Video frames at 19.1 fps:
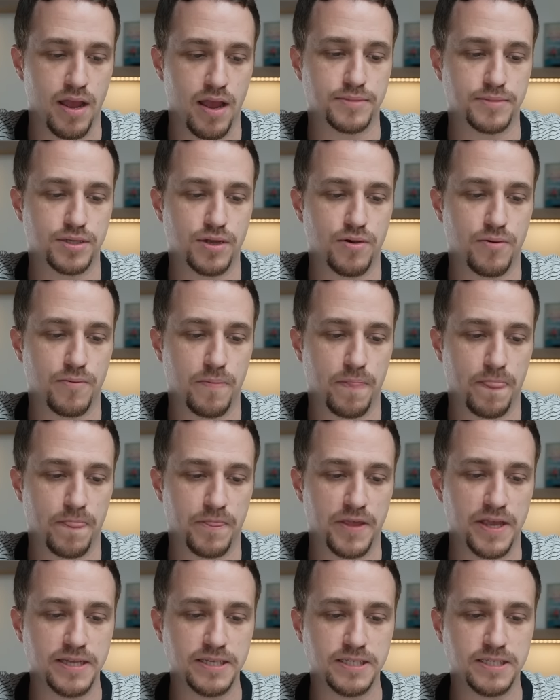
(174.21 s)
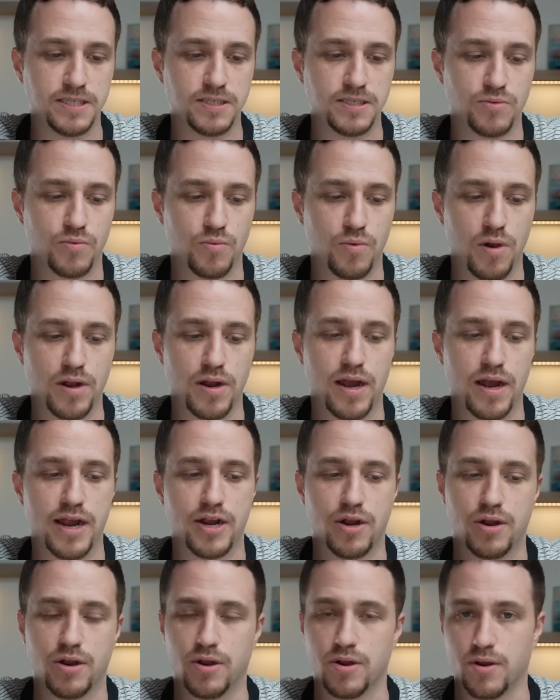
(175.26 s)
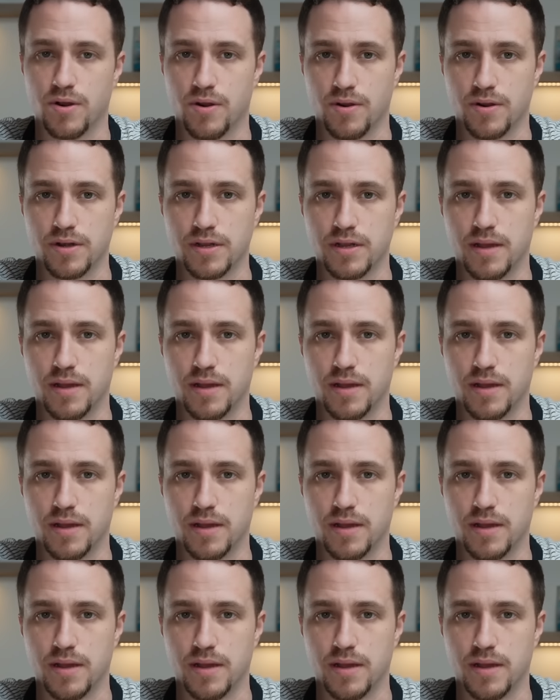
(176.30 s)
So this is what I heard.